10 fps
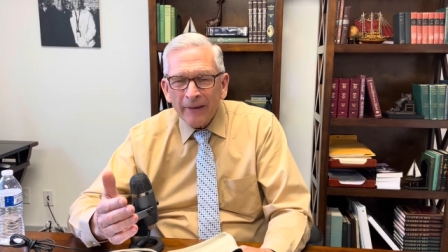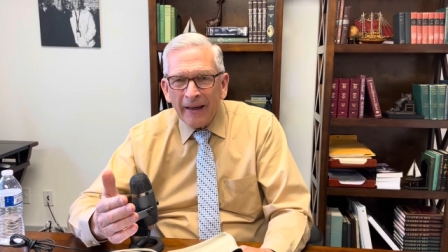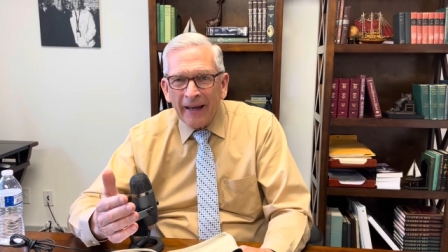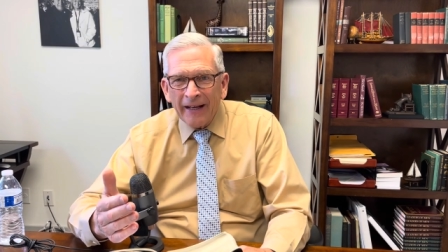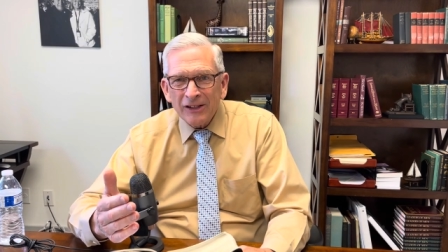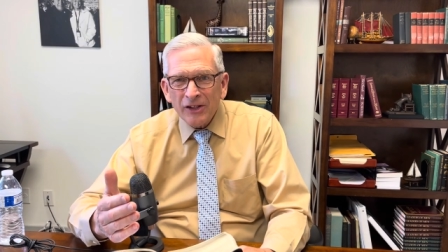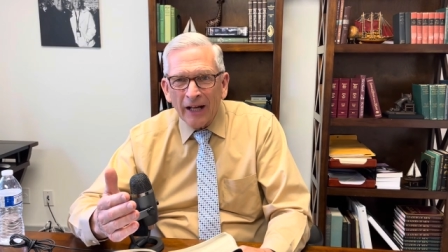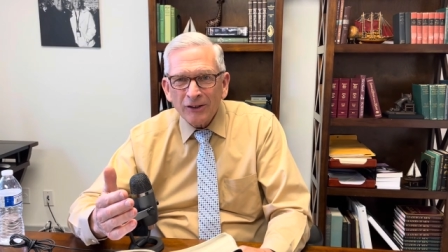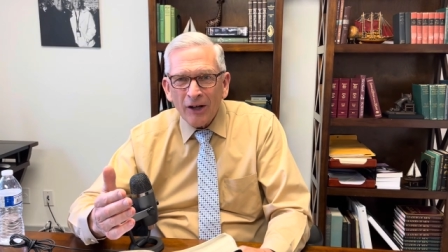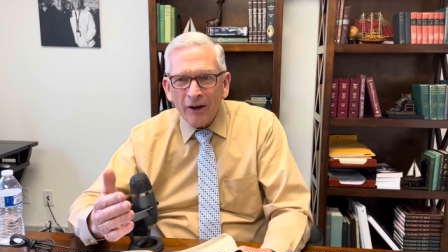And it's
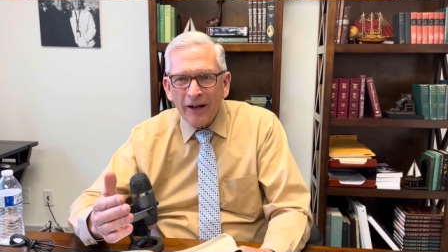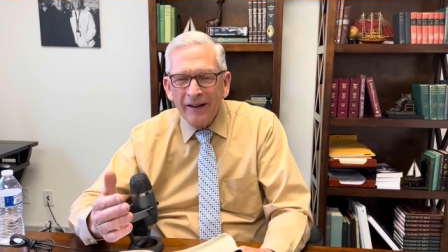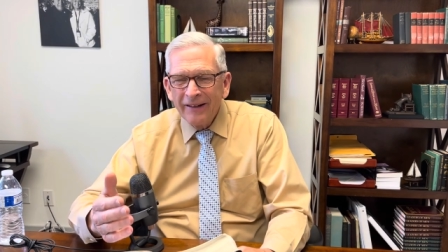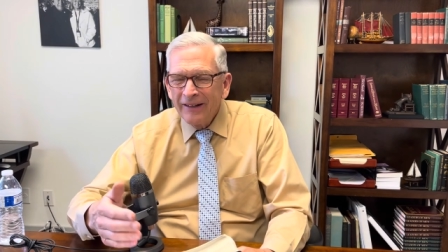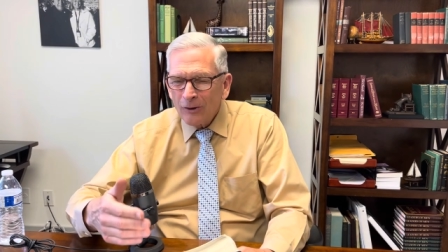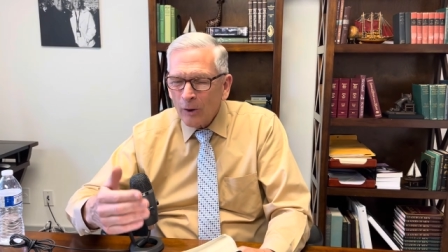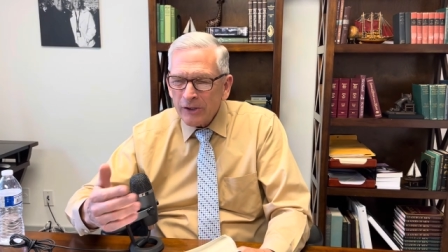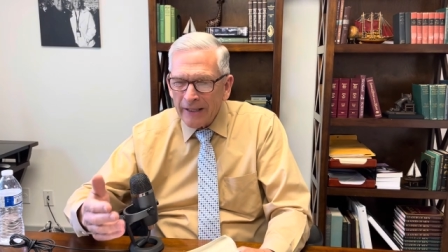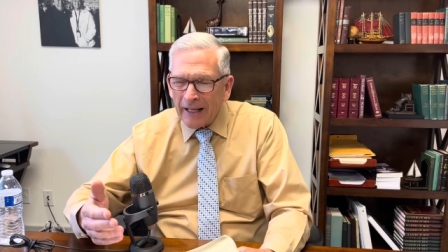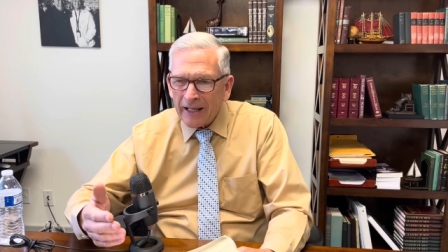not talk of
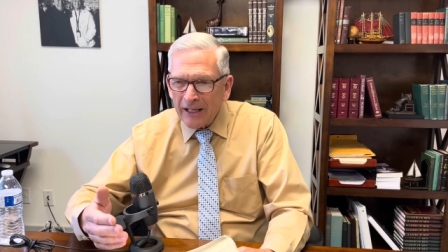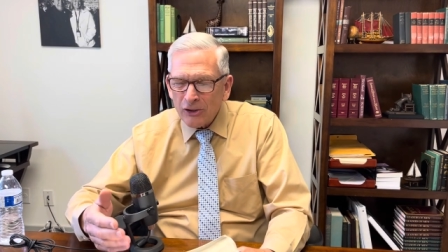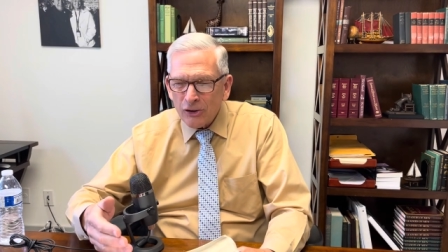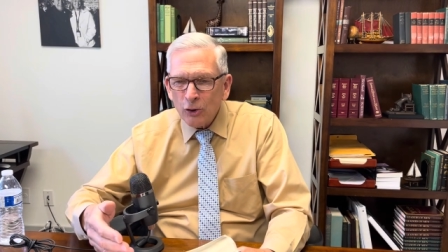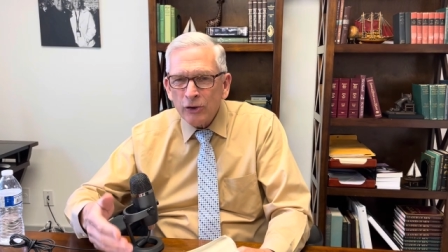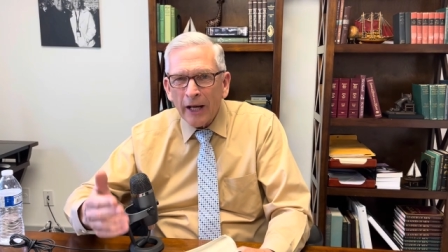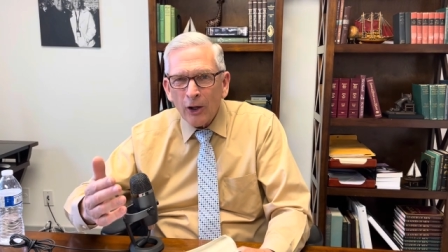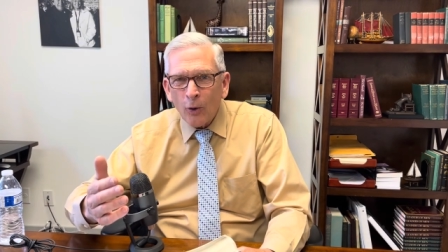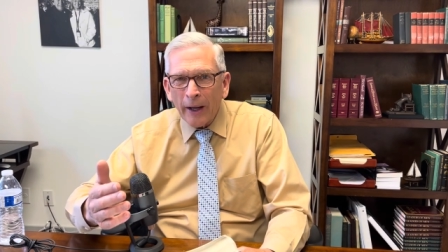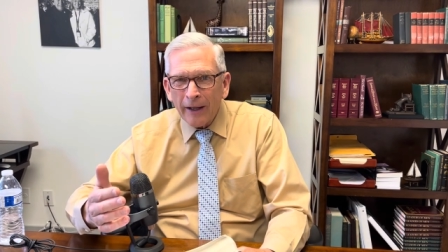course in that case it's who's got a
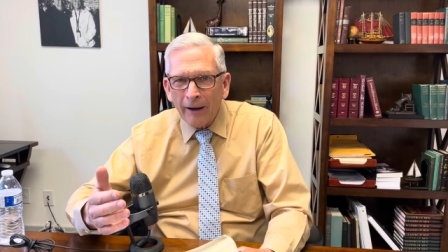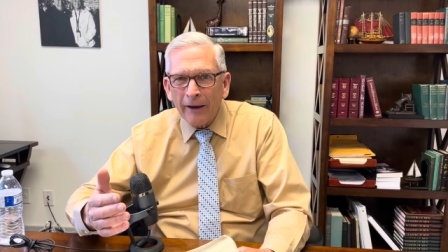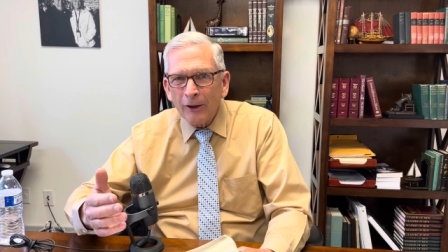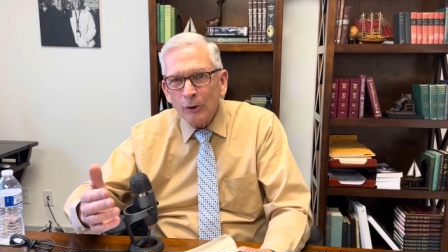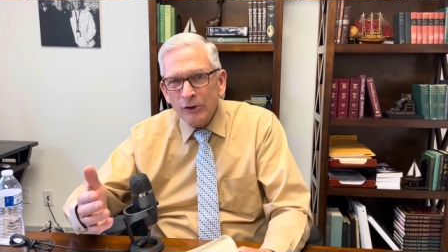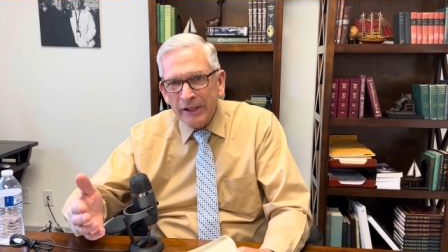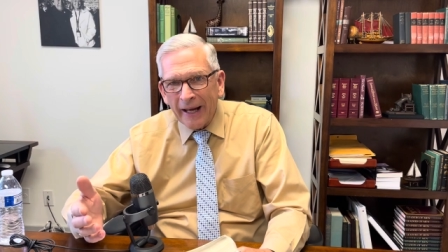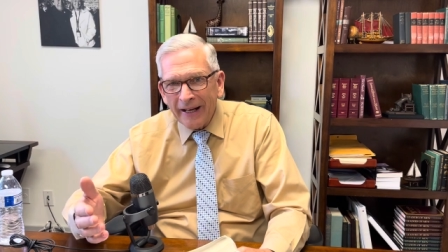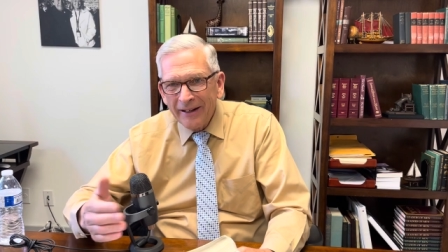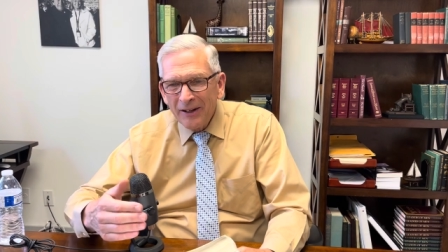quick gun and who's
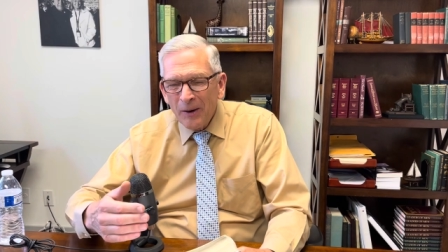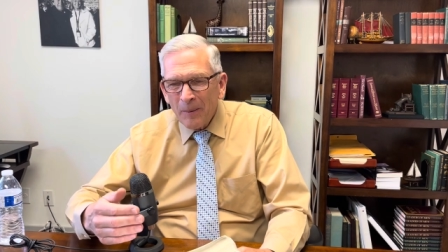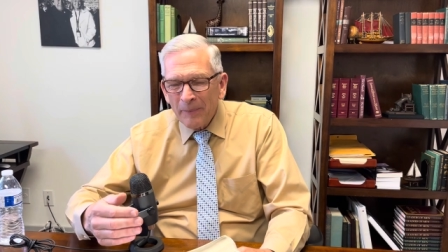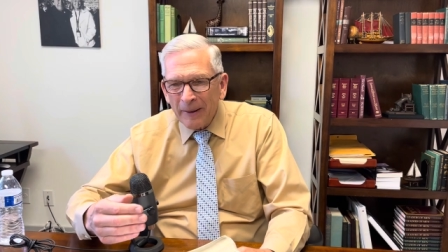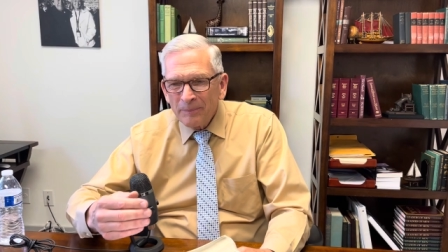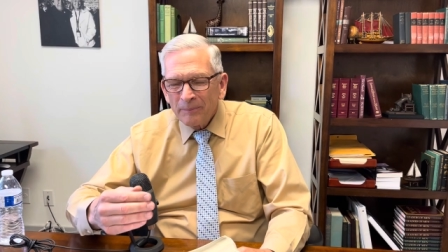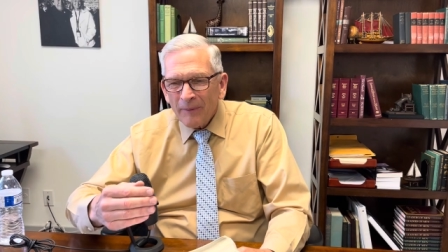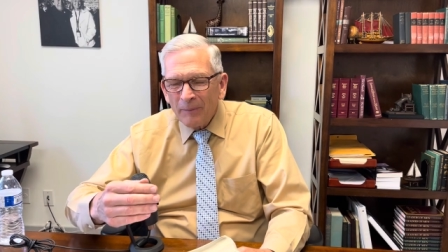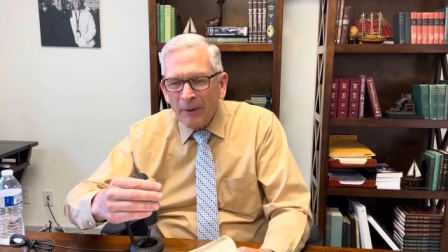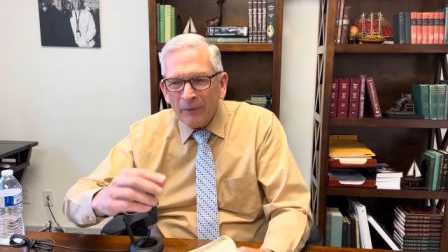dead. But
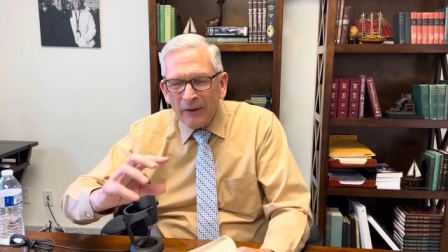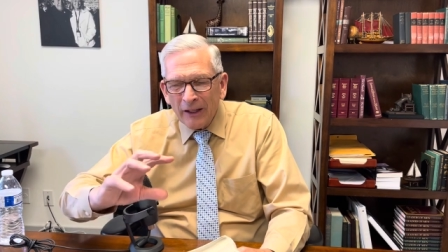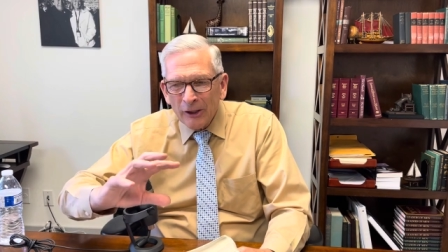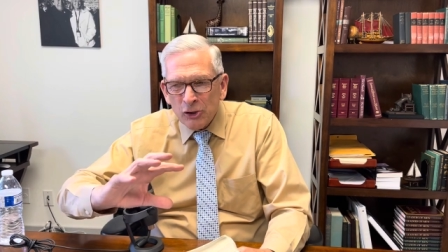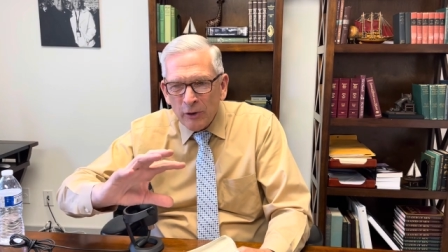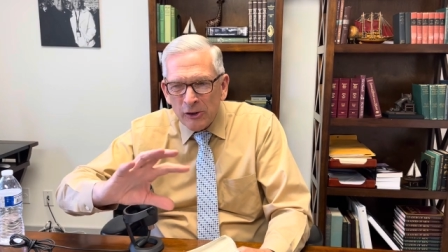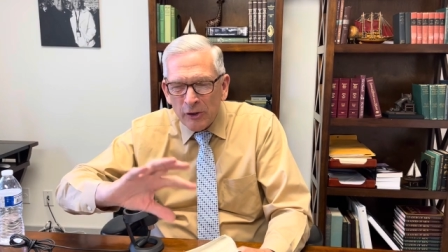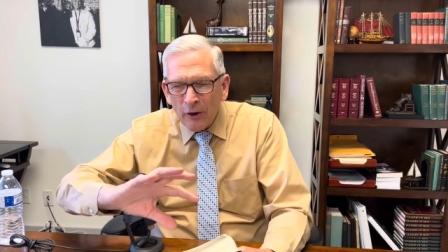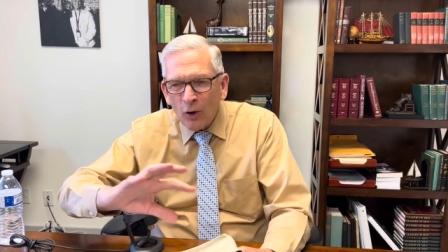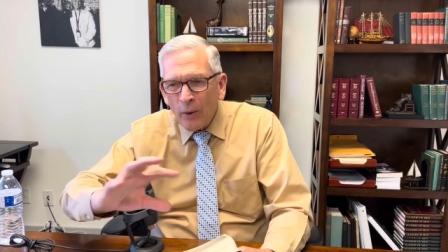but the
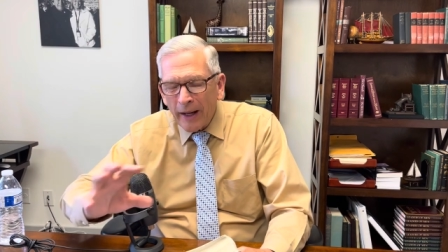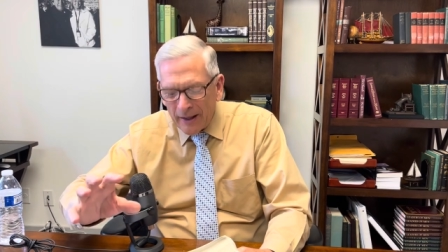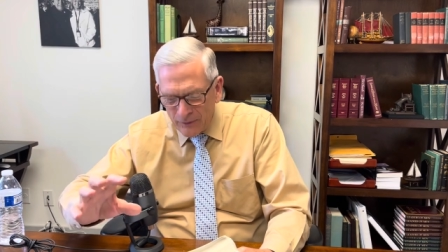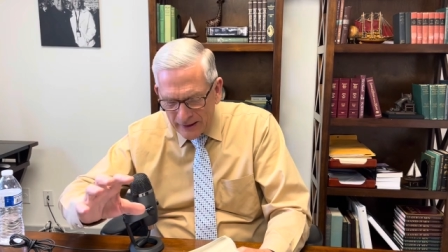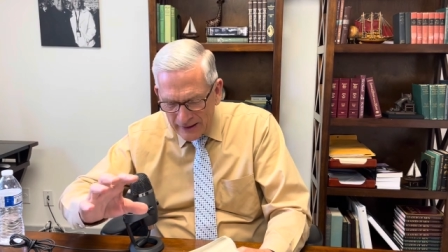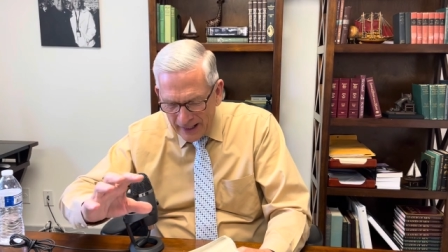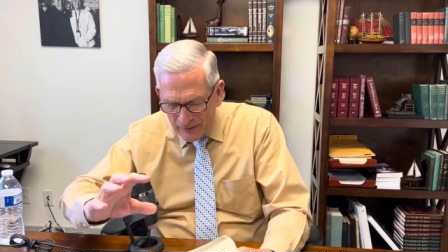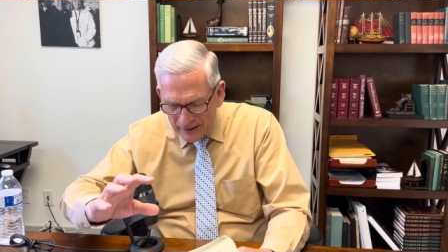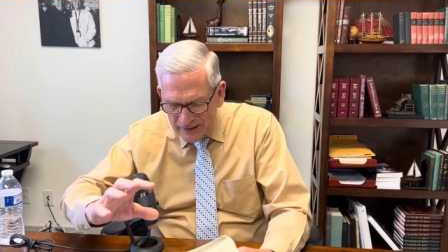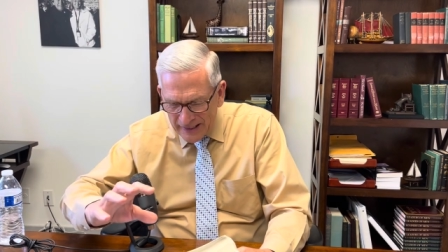illustration the quick and the
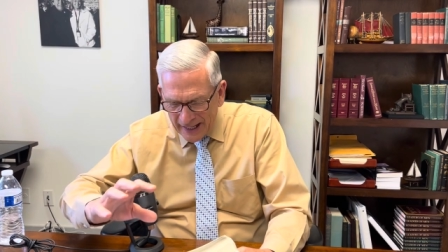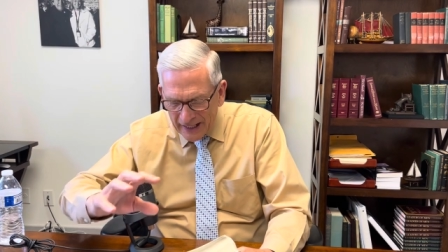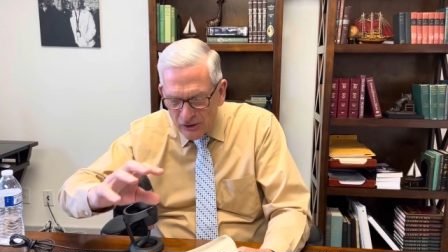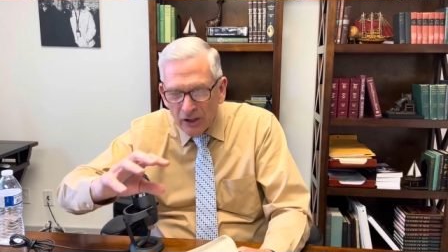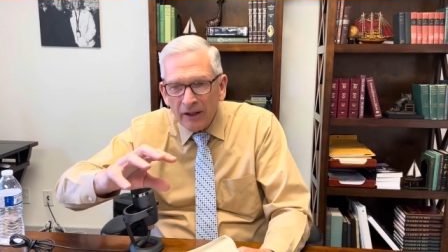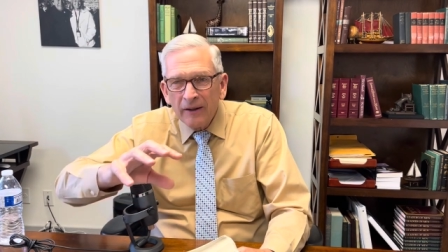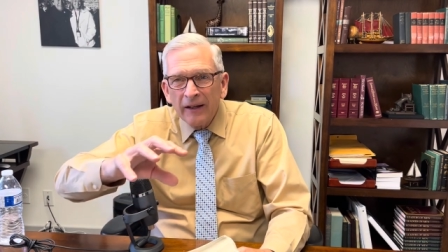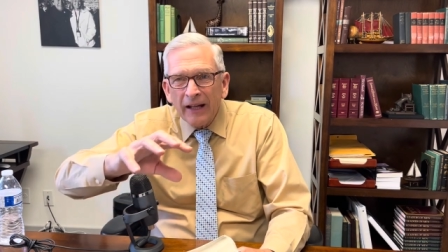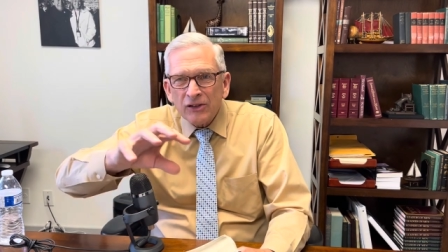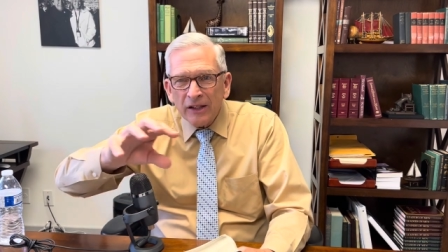and the dead it's the
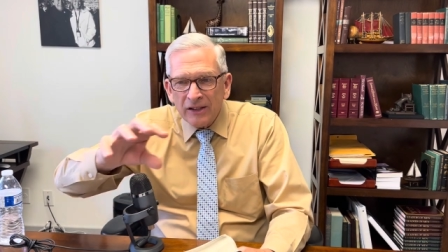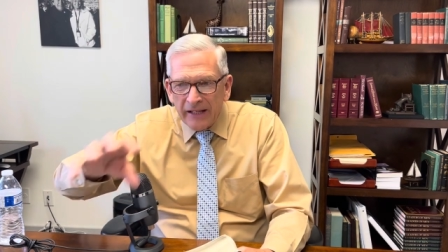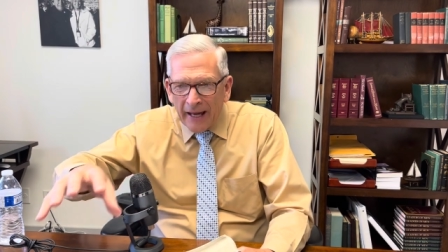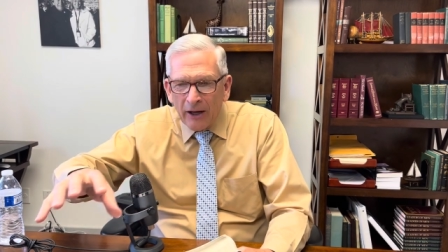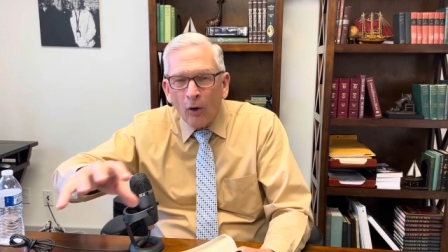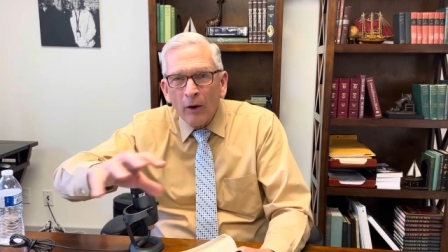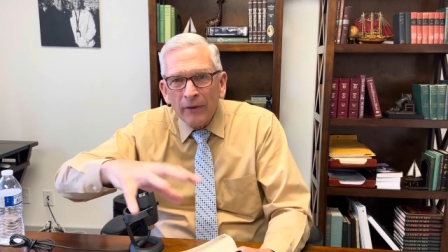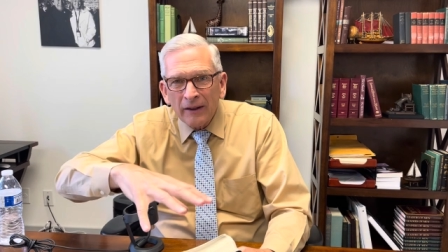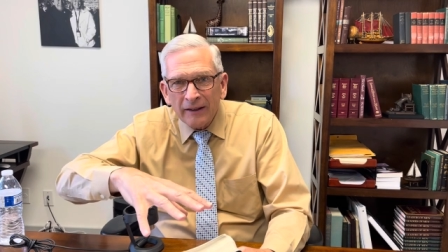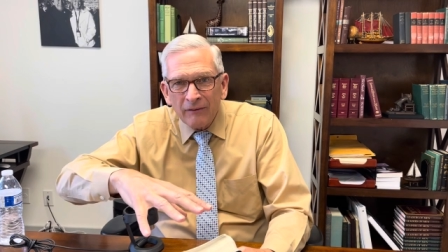it's the dead or the
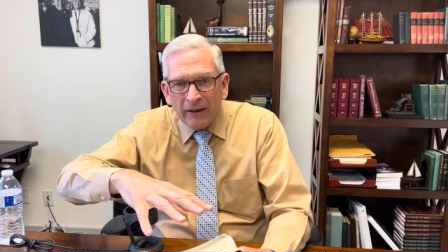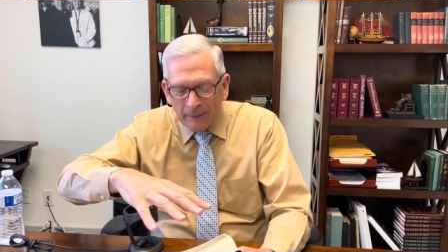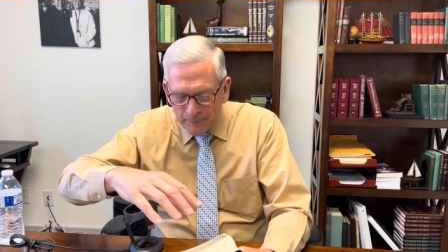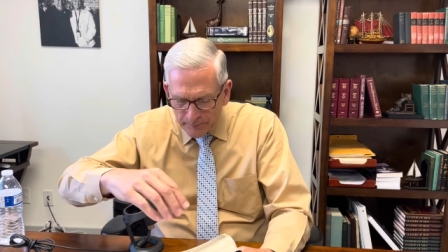living.